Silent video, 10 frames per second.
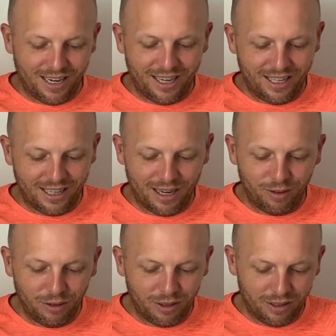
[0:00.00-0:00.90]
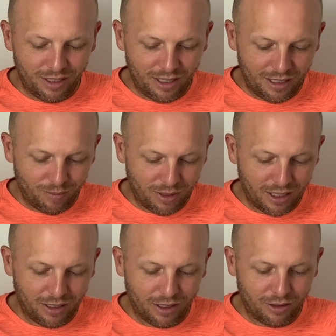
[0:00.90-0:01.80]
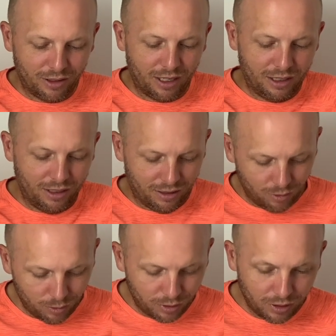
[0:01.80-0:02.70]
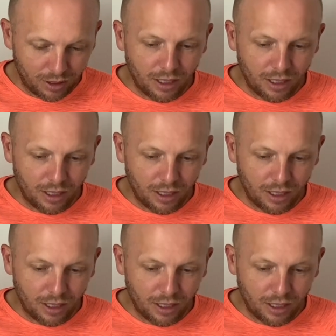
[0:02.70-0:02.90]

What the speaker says: I like that. I'm going to do the same thing on the other side. Oops.